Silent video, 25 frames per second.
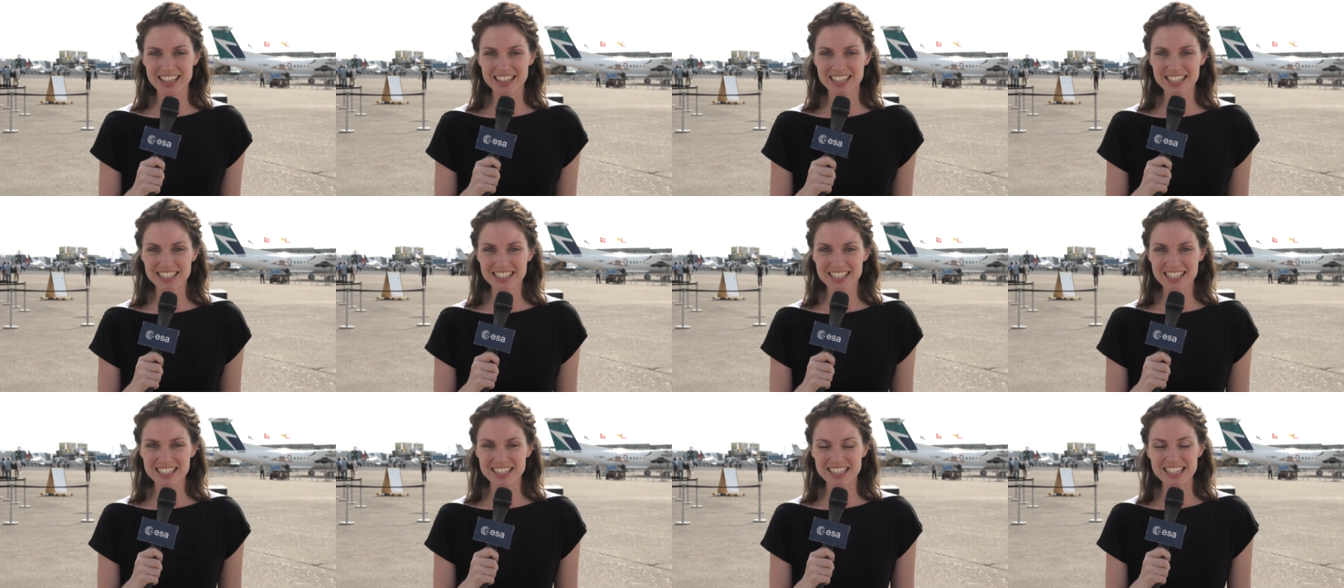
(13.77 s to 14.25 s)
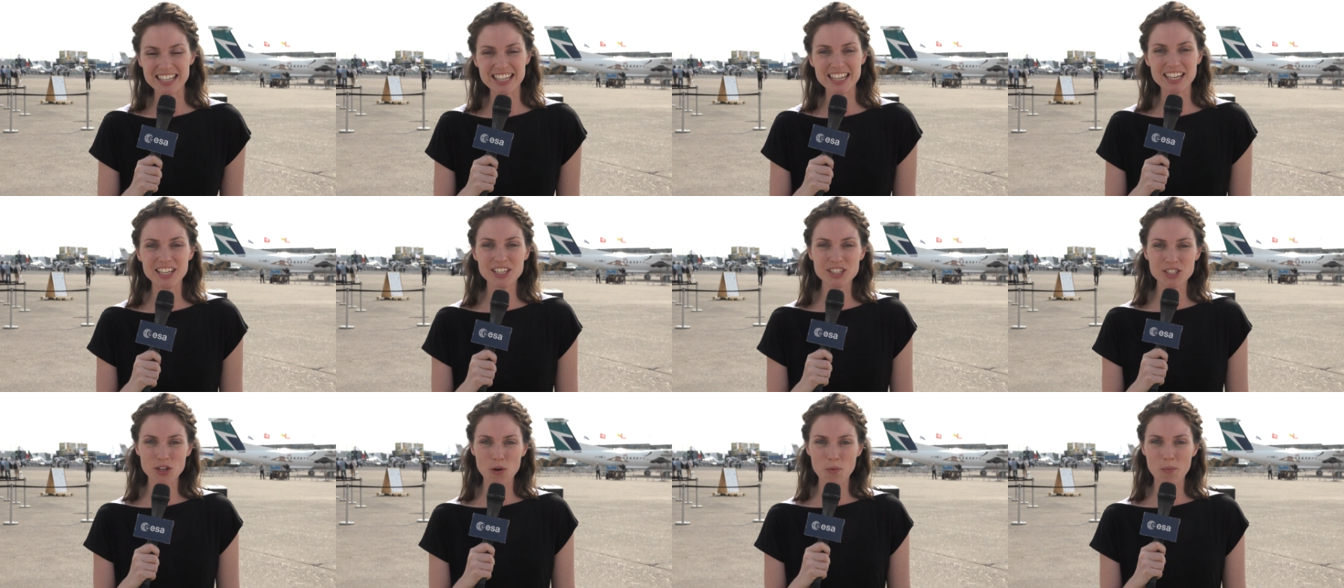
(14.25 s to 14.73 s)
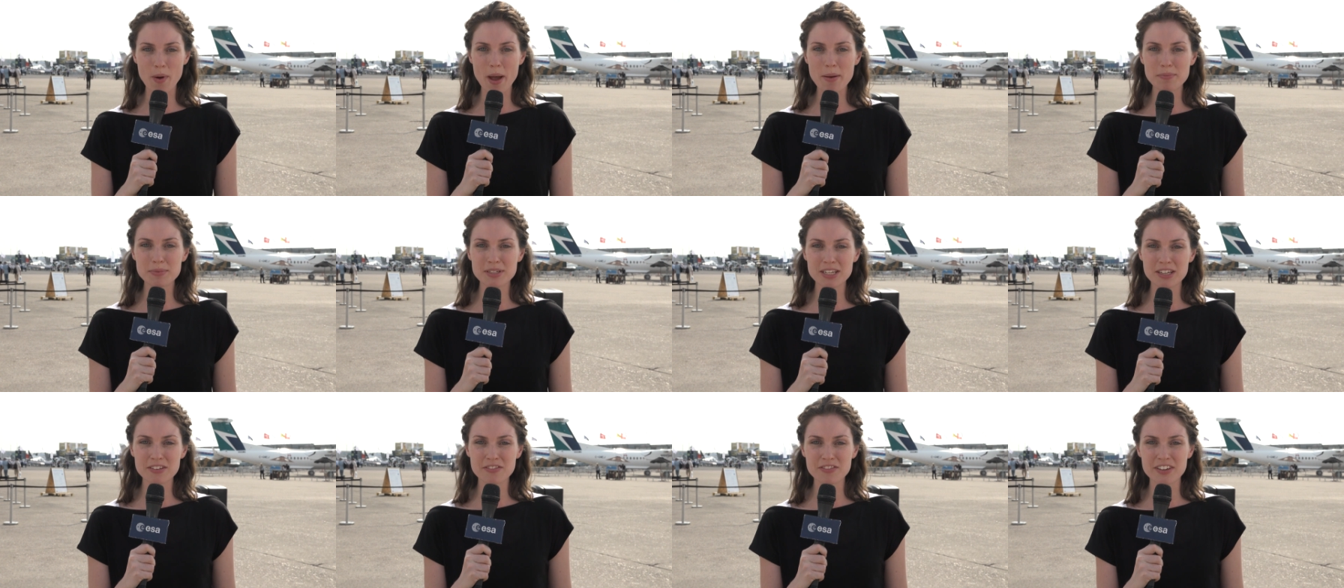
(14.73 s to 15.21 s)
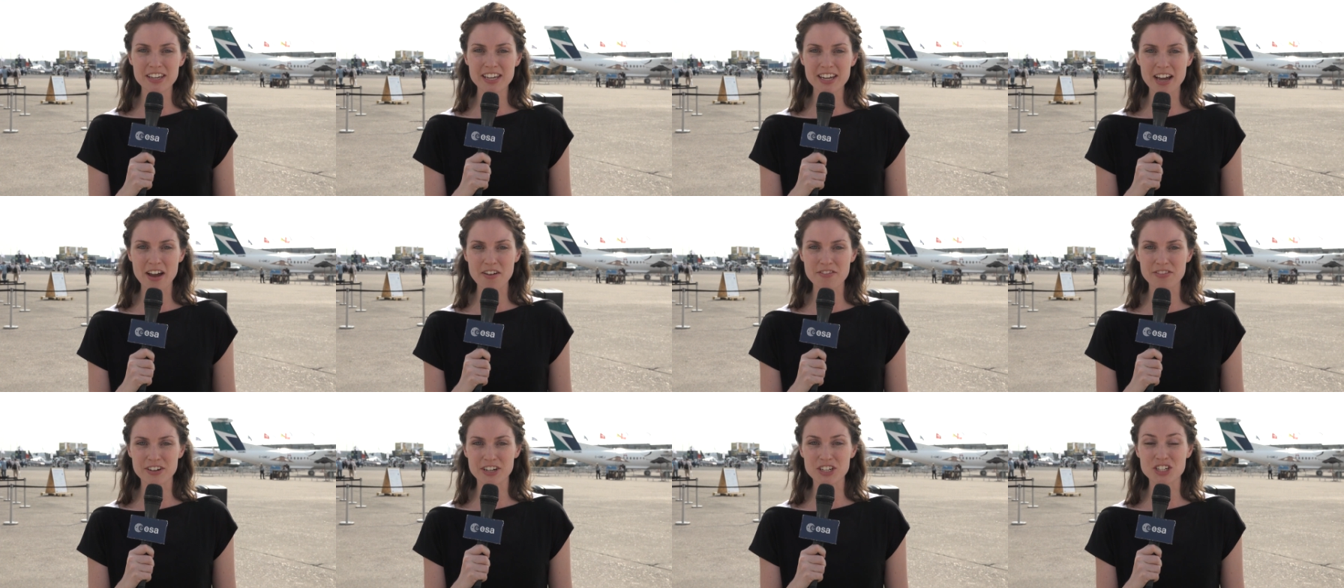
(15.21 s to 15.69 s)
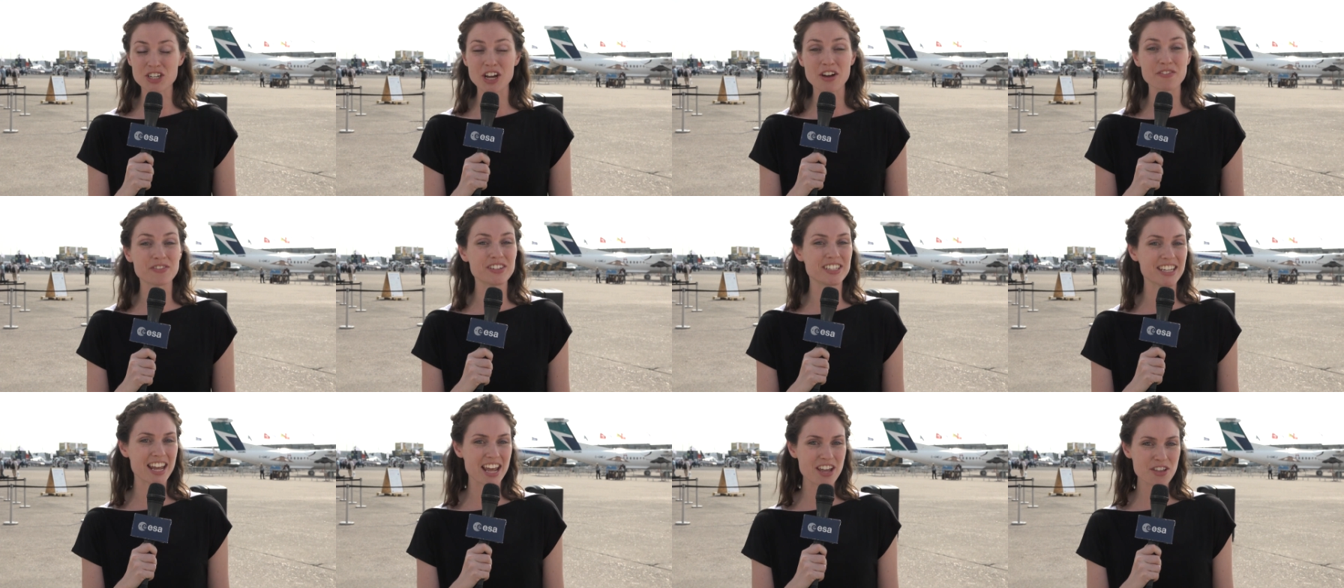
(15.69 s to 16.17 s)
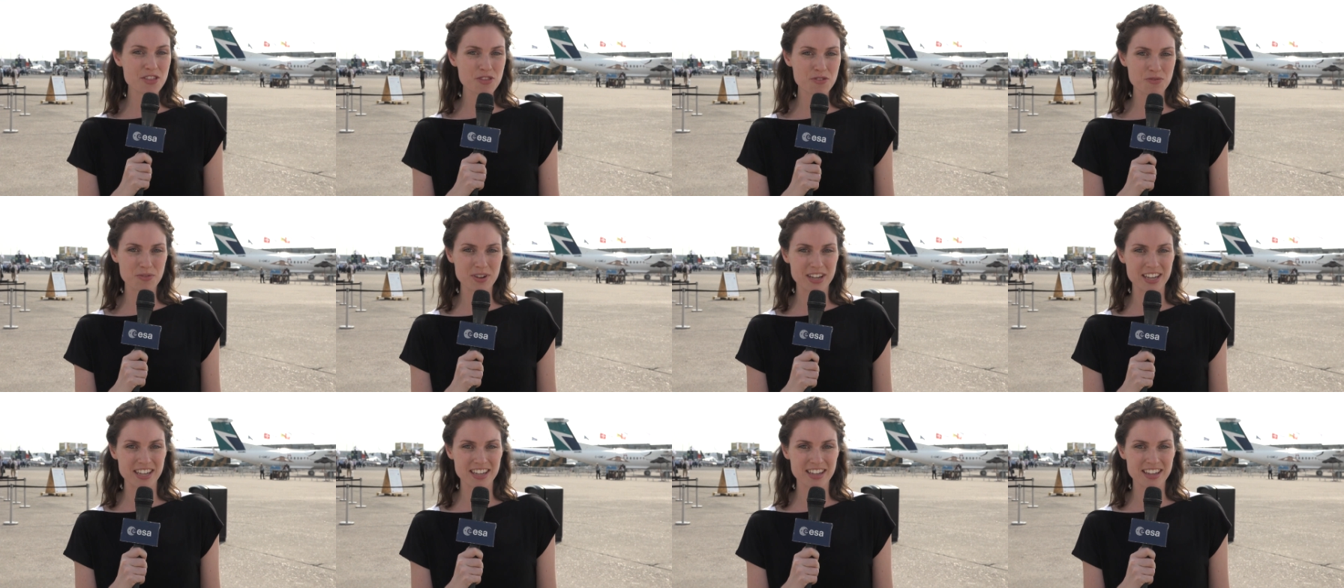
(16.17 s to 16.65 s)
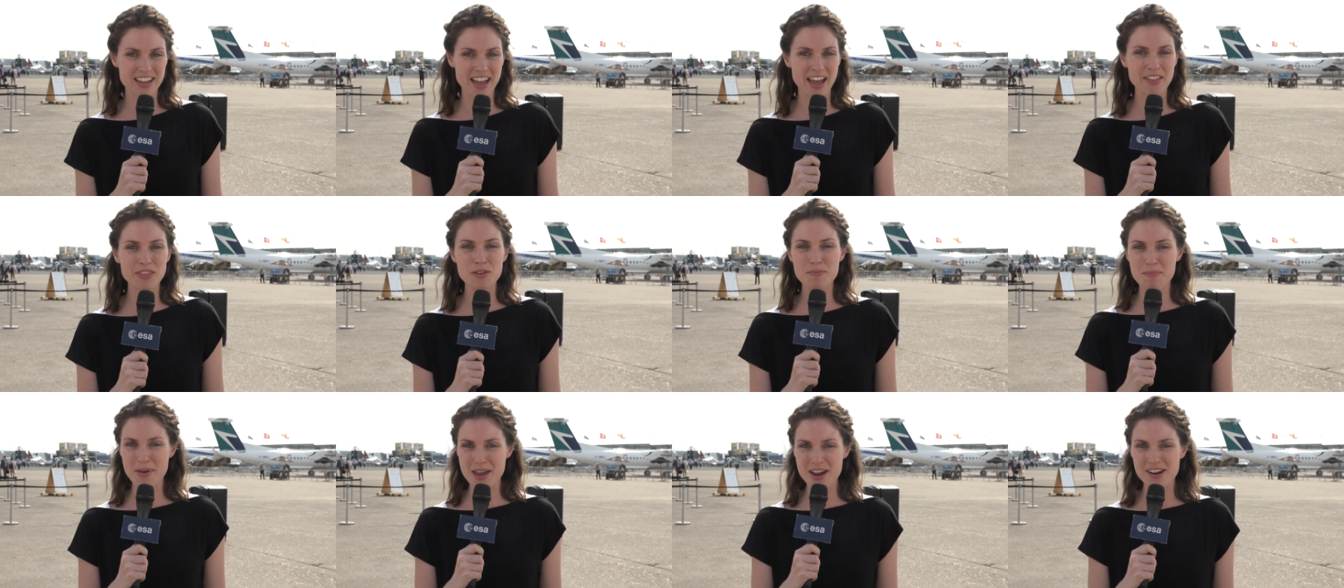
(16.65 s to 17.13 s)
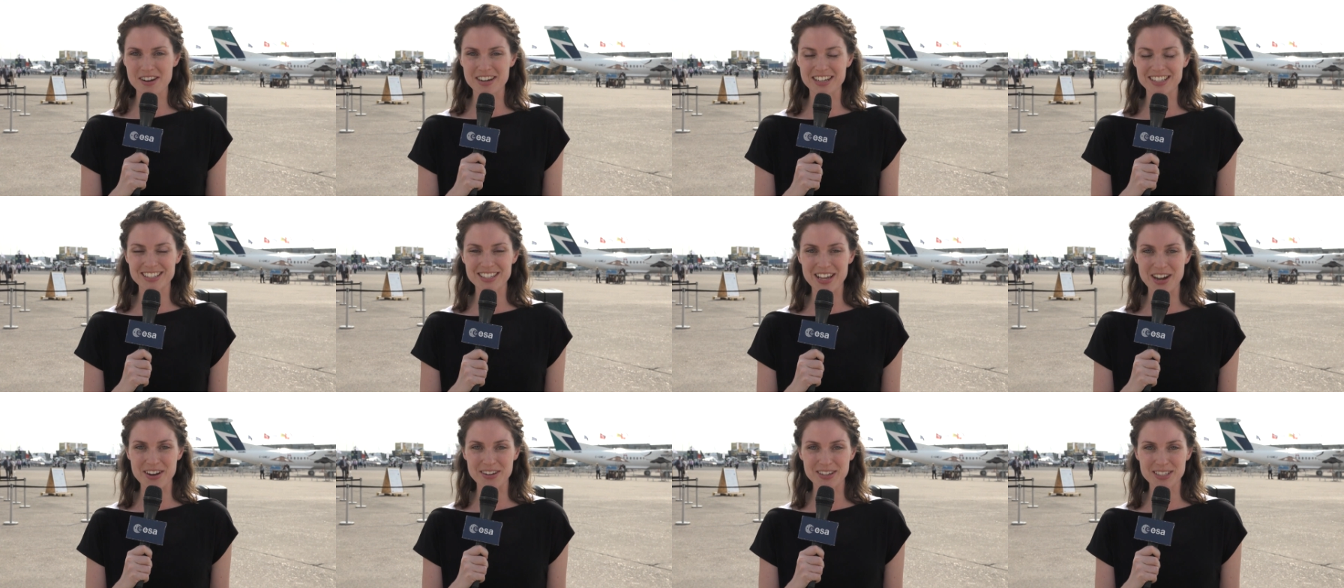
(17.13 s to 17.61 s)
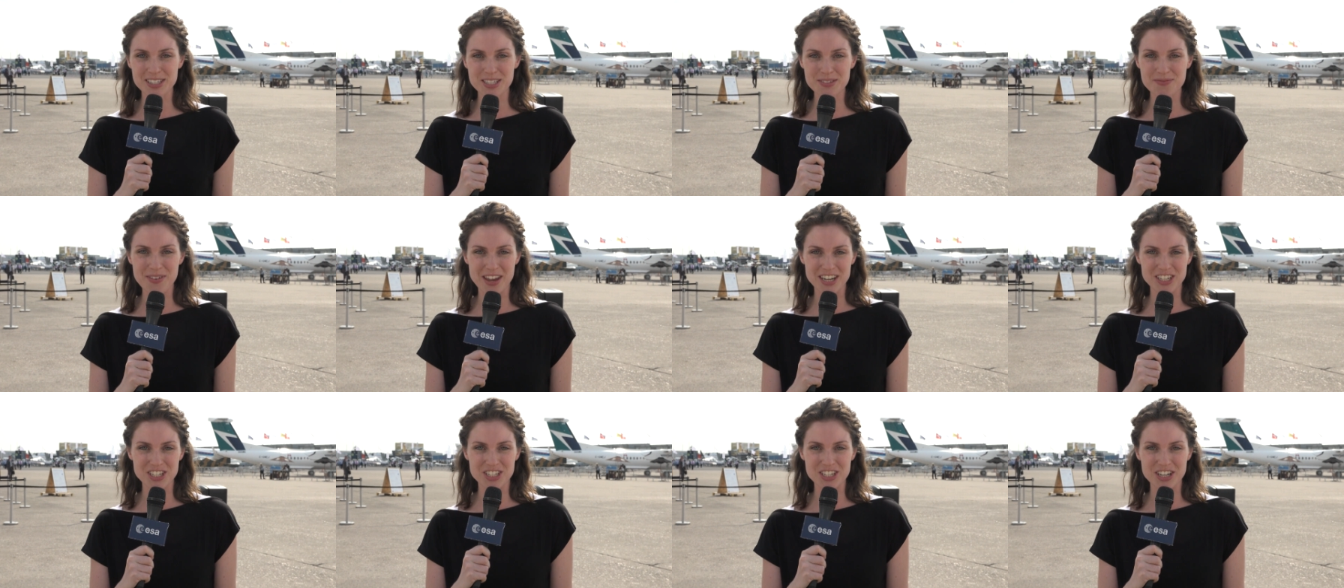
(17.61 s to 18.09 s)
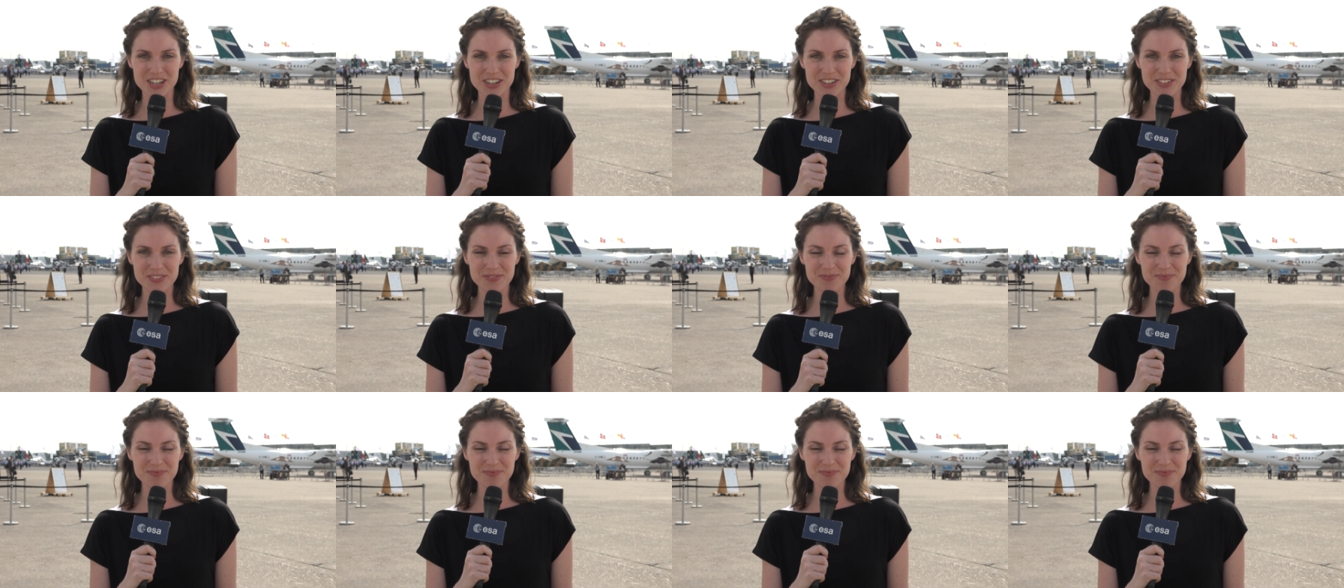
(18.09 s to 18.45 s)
and this is the ESA Web TV coverage of Day 3 at the Paris Air and Space Show.